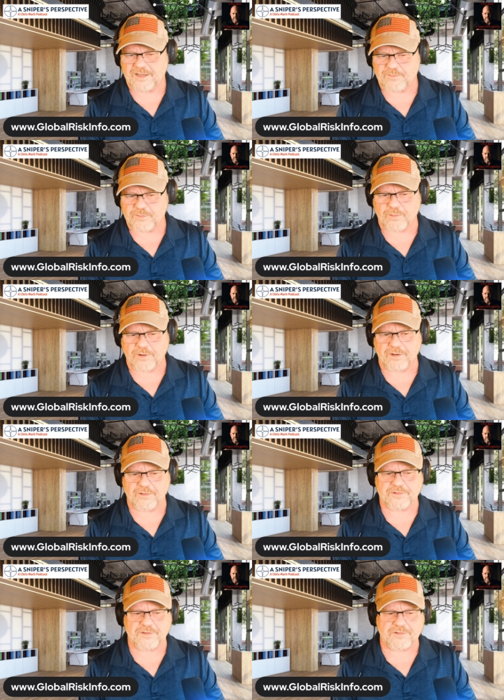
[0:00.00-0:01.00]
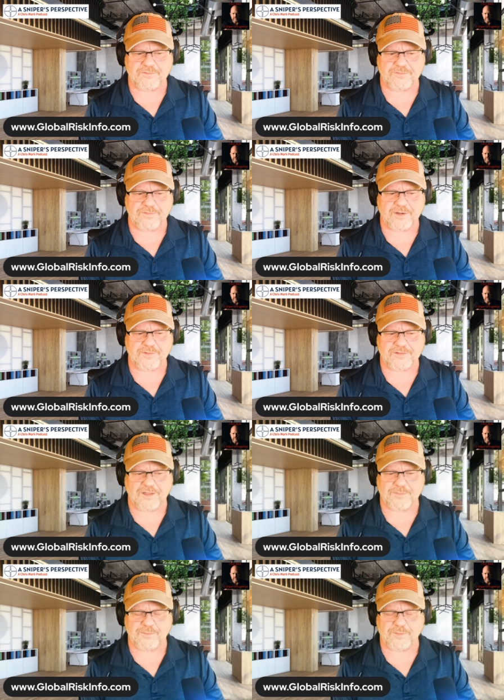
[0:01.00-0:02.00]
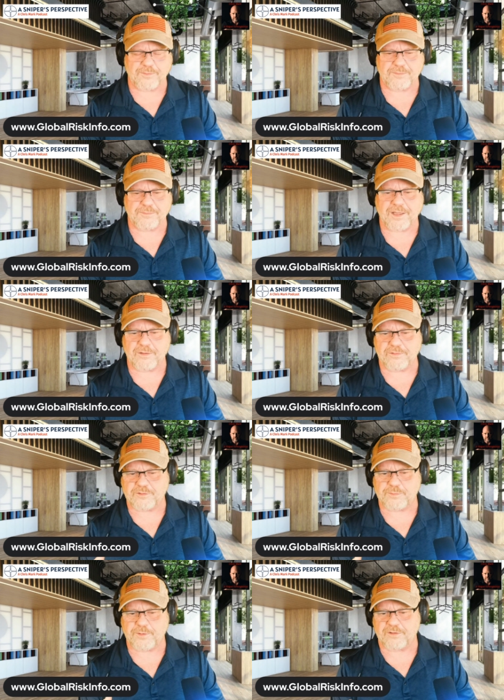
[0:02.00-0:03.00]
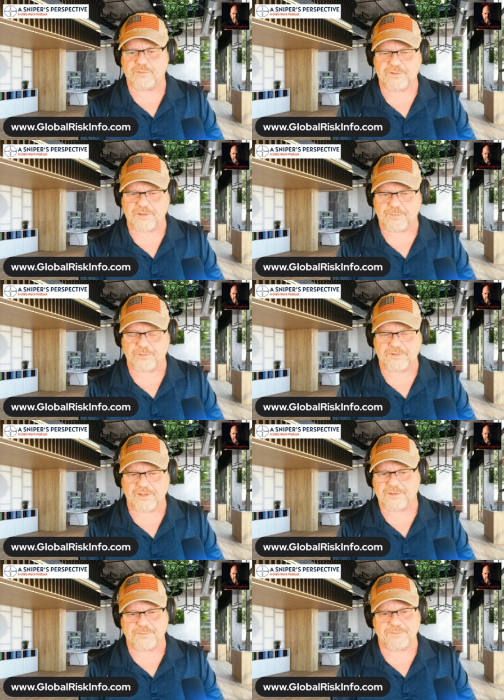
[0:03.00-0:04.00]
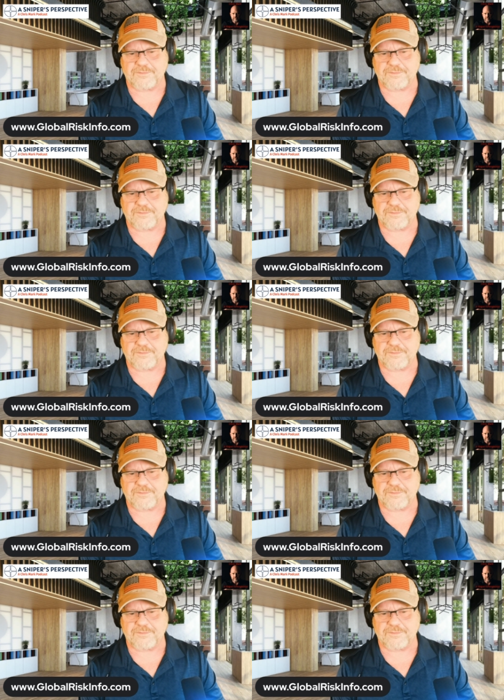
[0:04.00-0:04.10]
everywhere else just very very tough people but my own experience with them was nothing